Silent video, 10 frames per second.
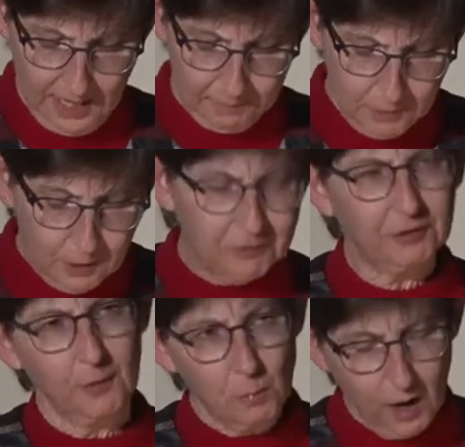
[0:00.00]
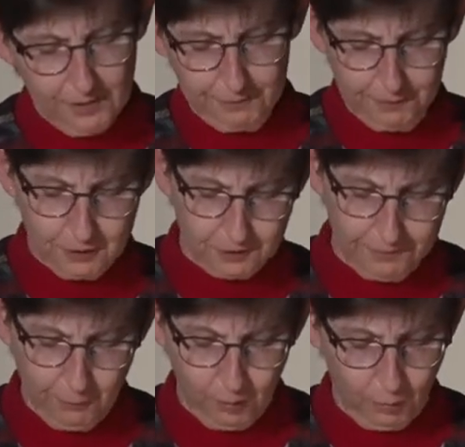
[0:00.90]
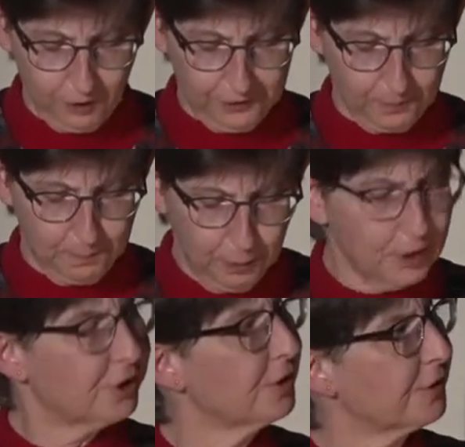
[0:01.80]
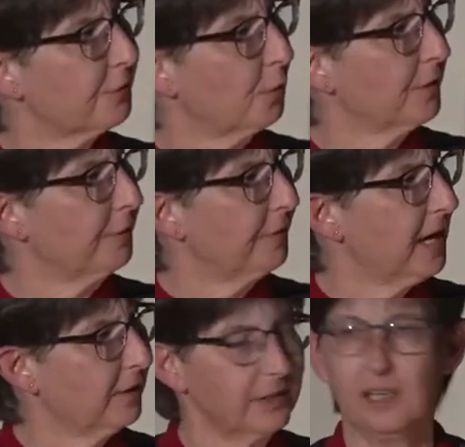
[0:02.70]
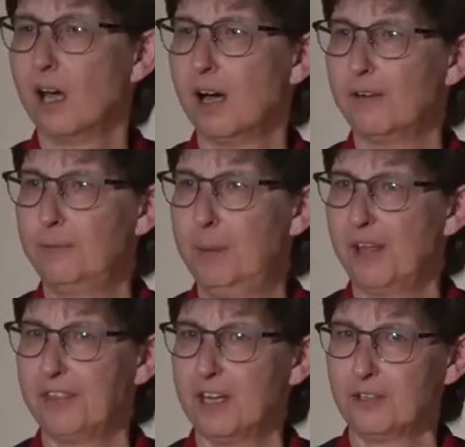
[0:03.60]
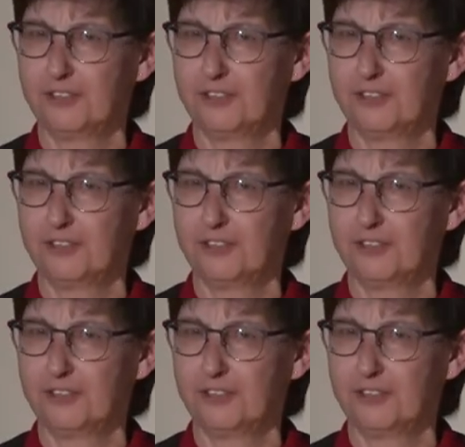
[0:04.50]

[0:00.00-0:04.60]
moves from Weatherford to Fort Worth and pushes for the founding of Bethel